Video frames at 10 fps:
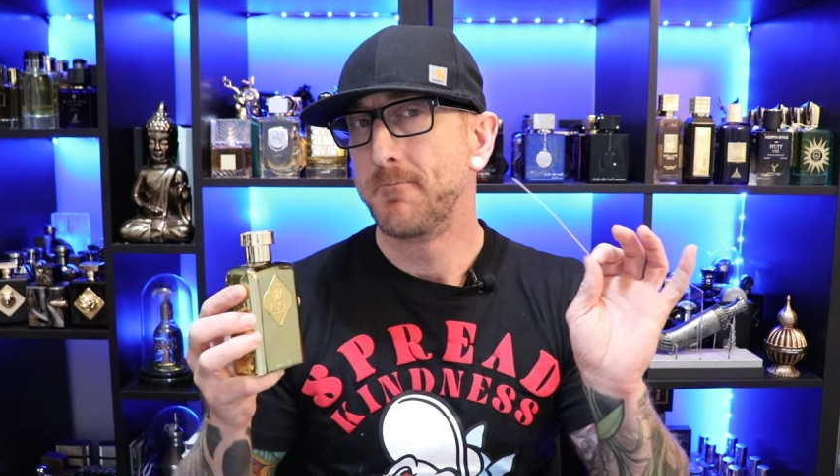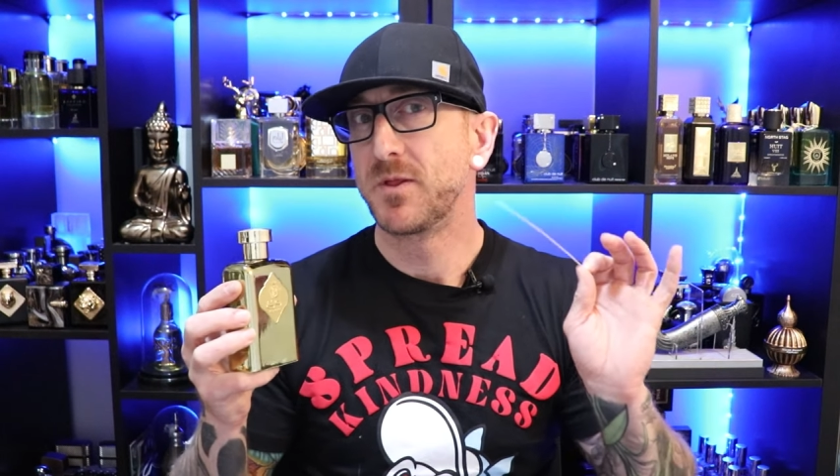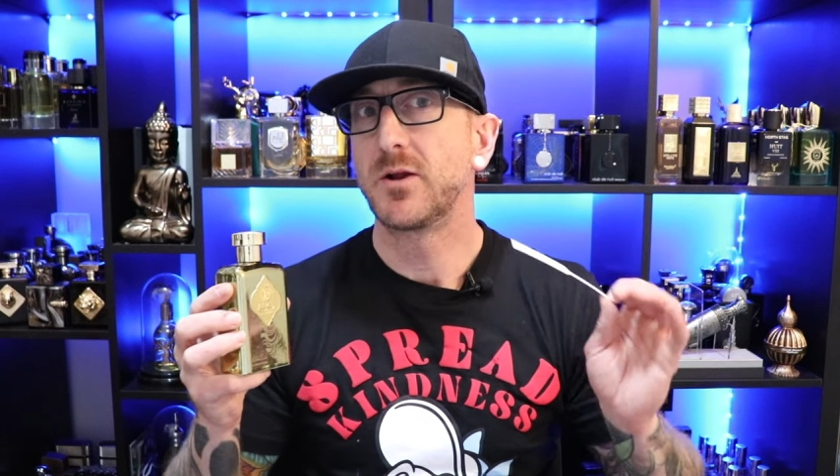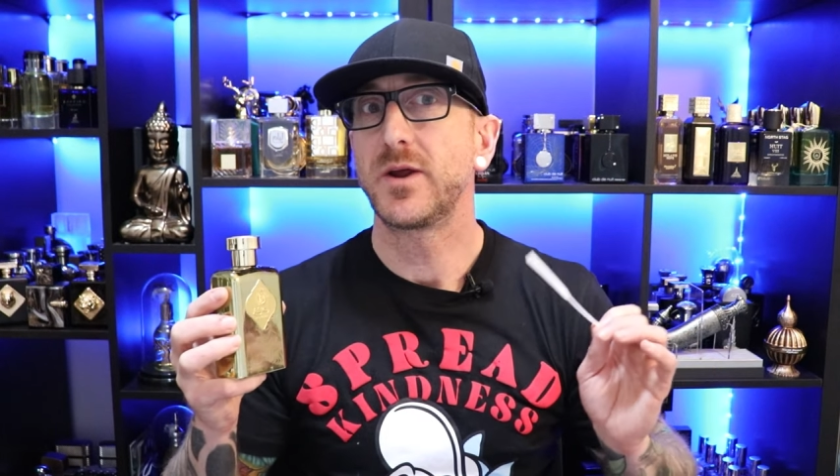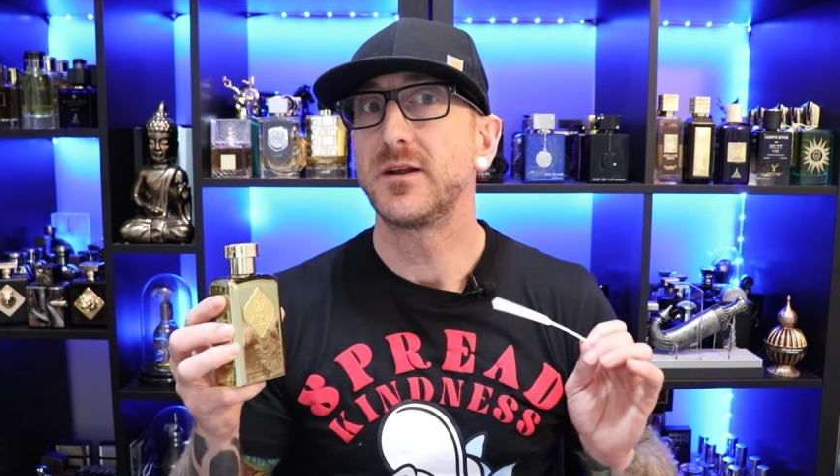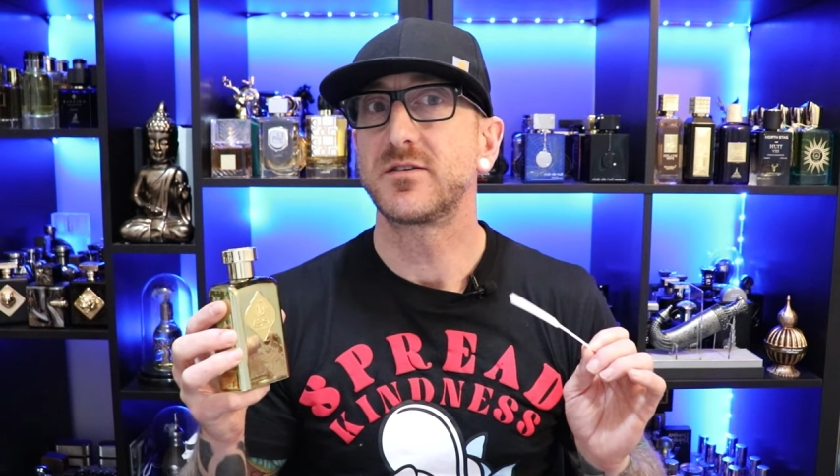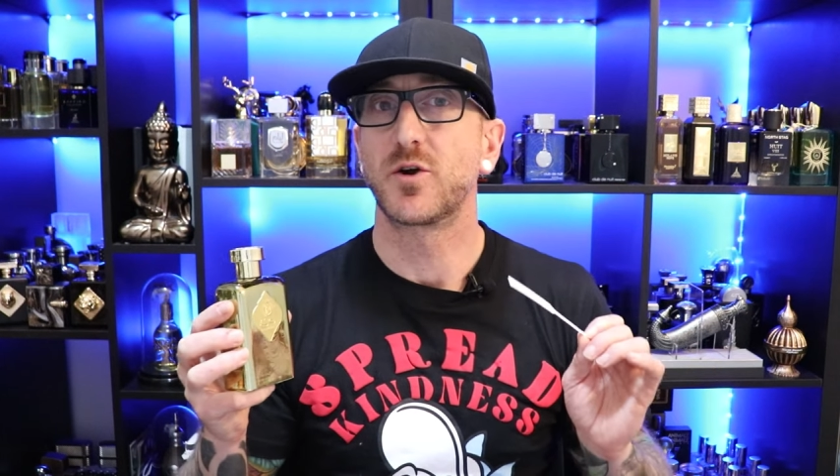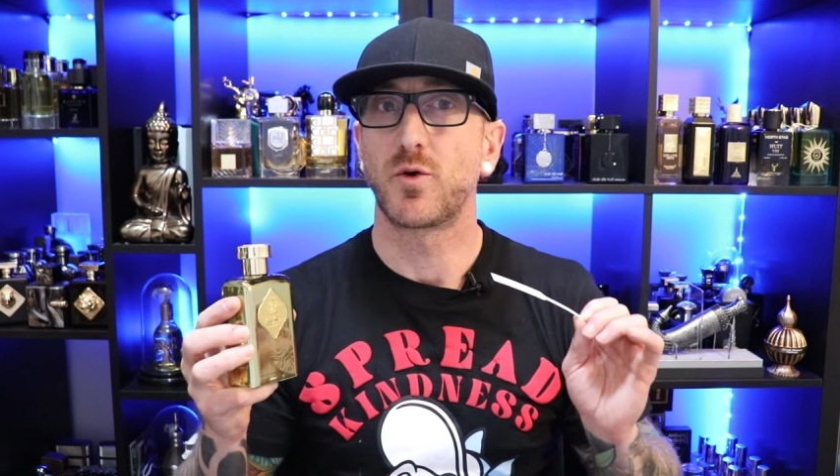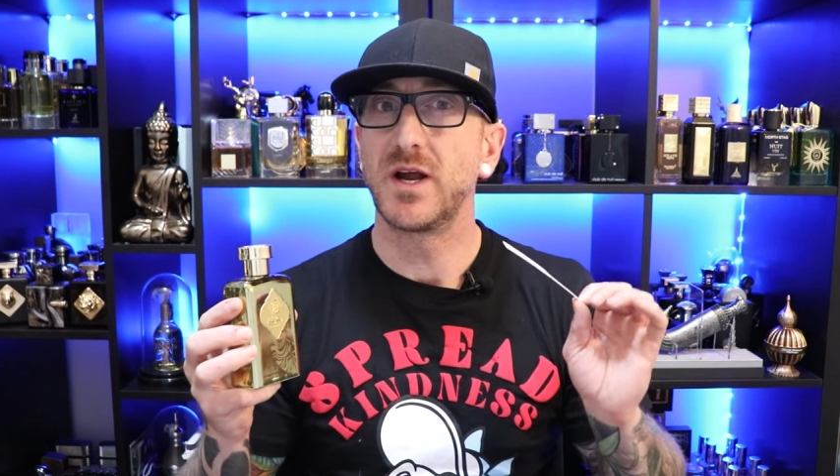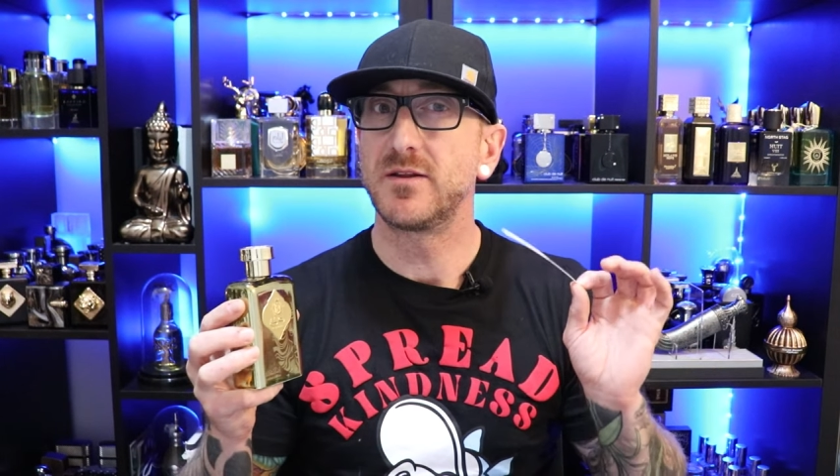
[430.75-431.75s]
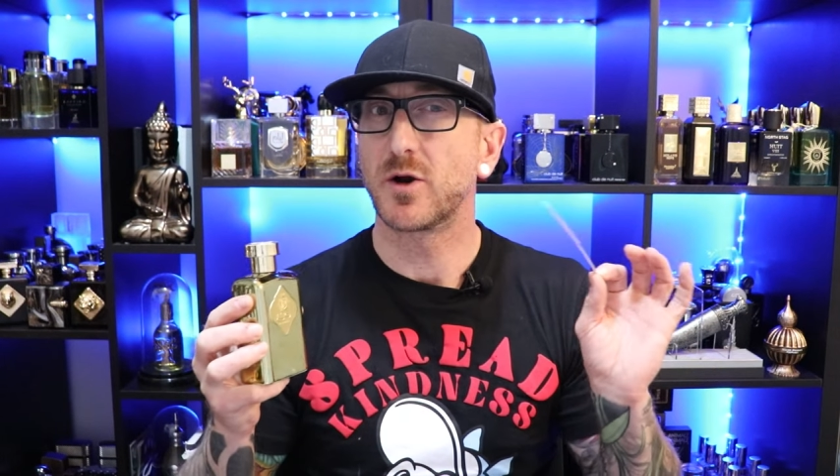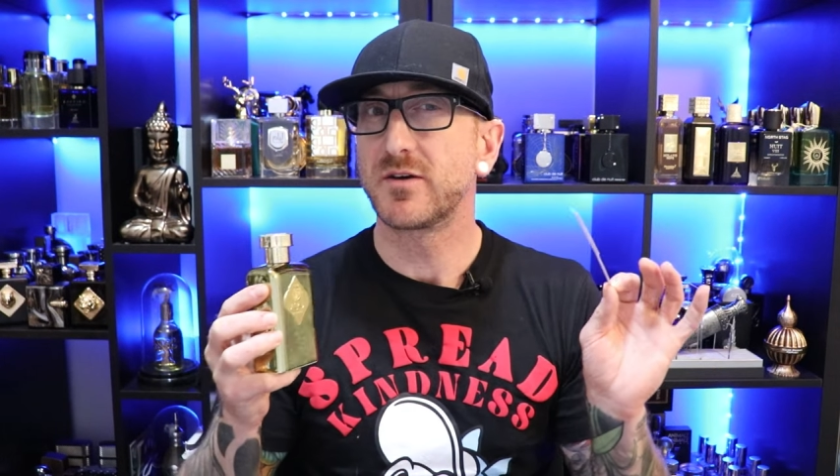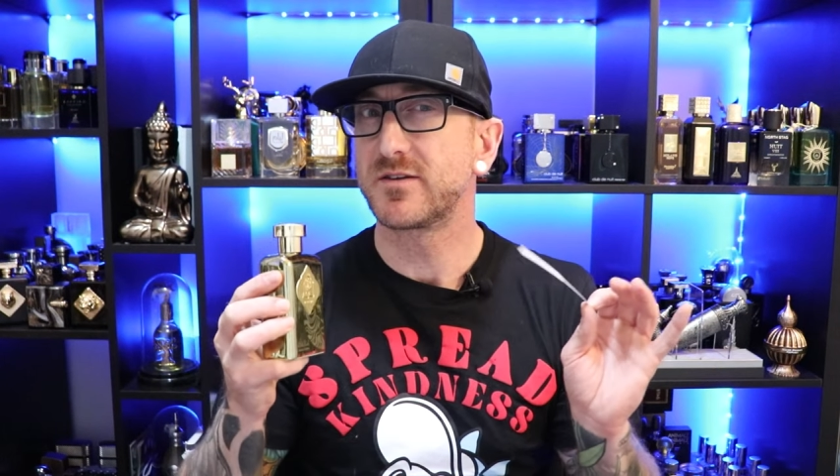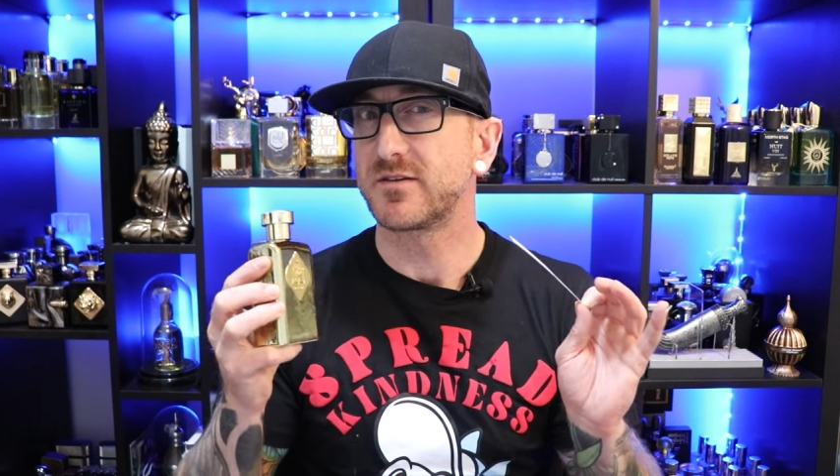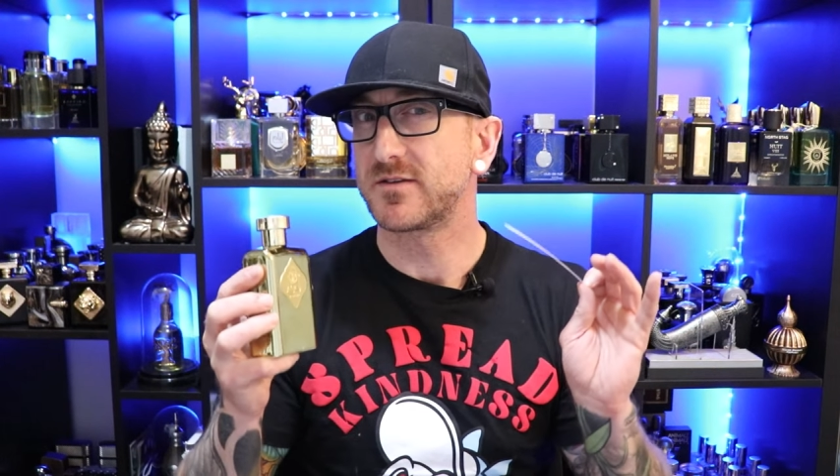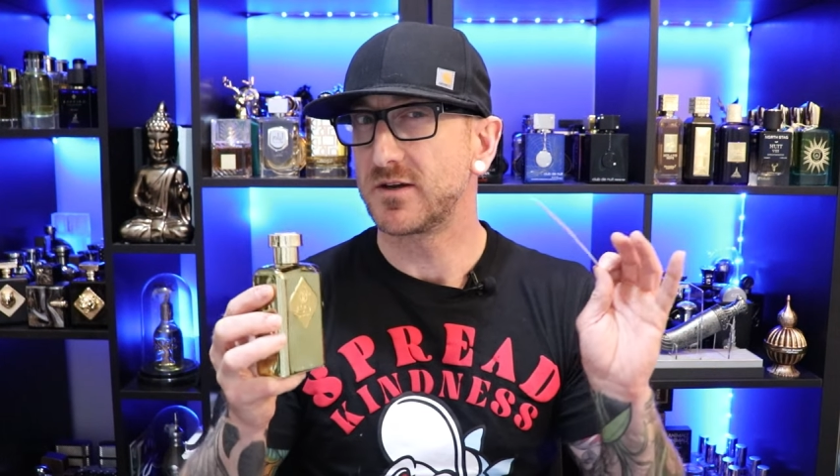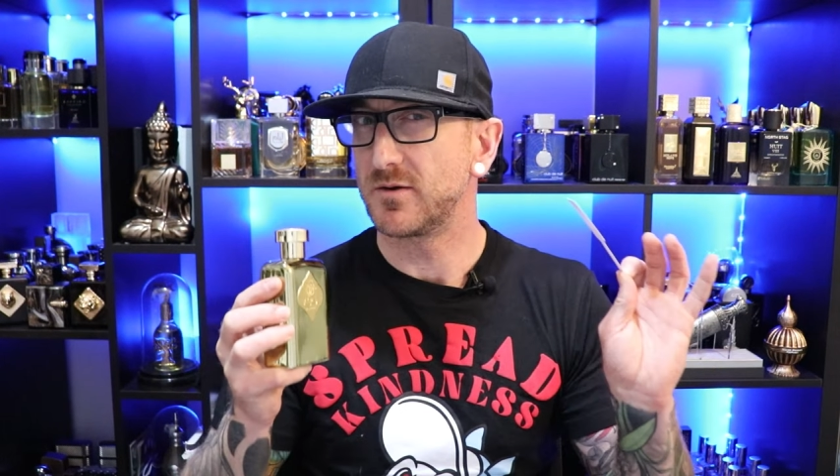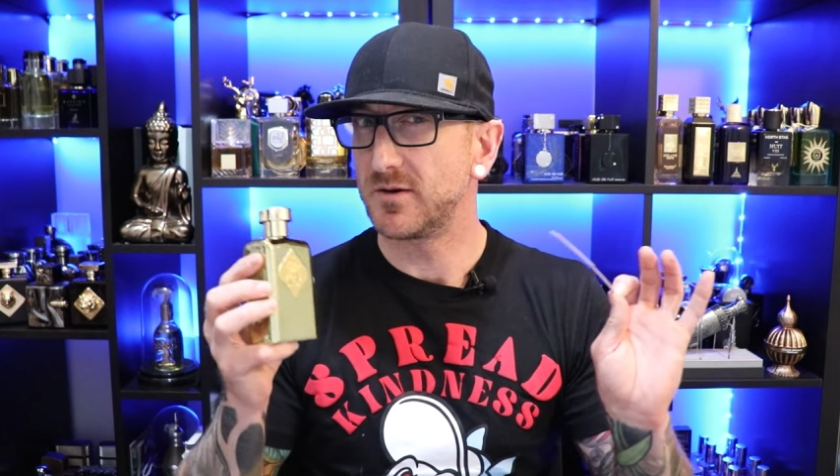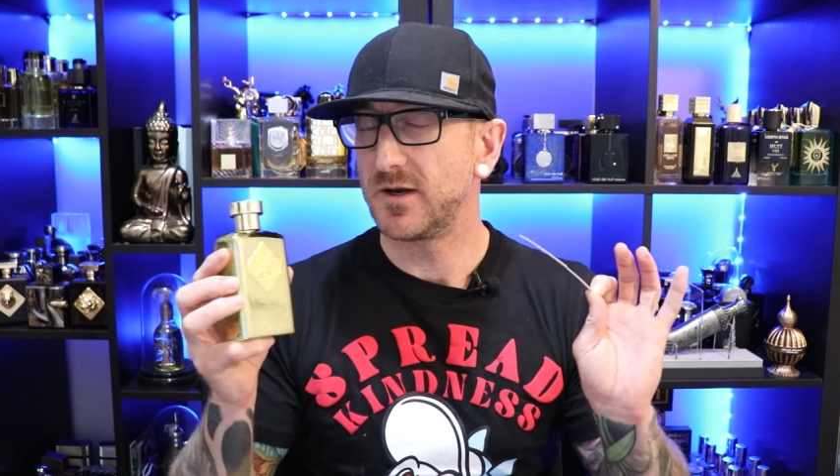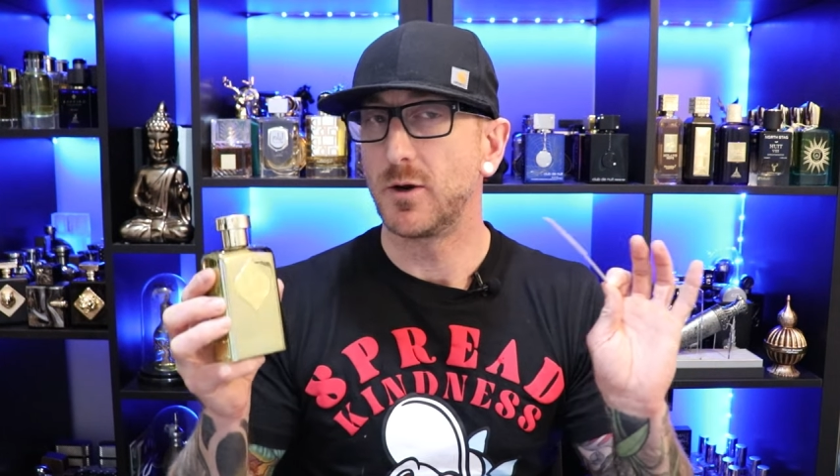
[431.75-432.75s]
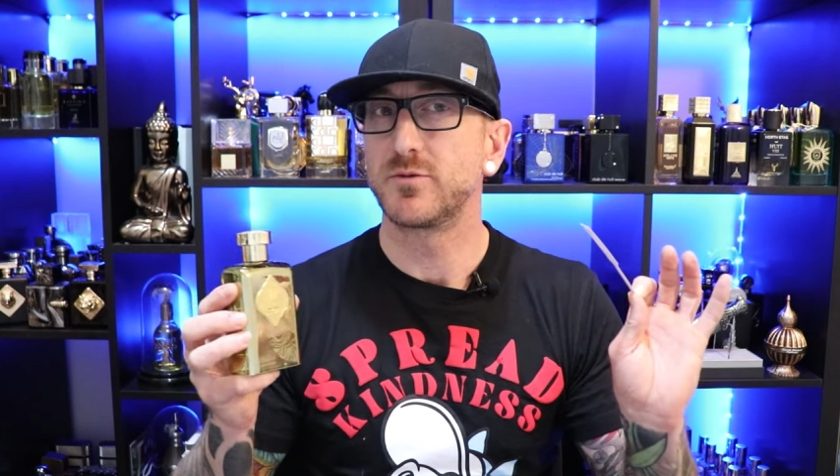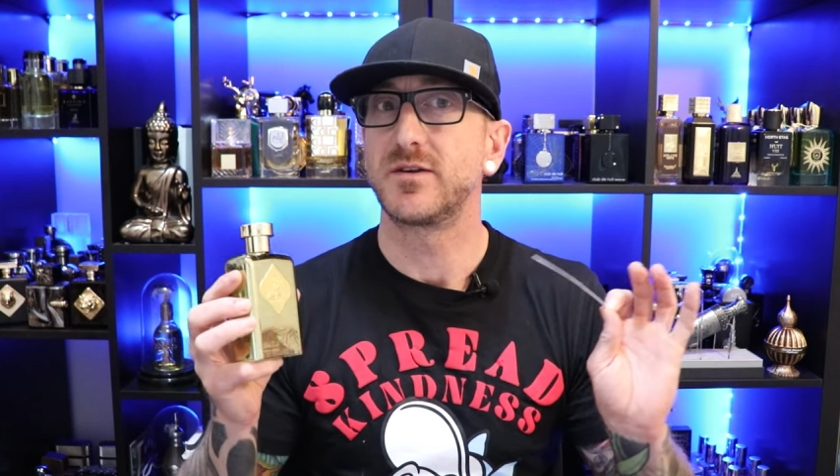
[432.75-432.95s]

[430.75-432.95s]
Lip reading: Little hints of green. There is this, you know,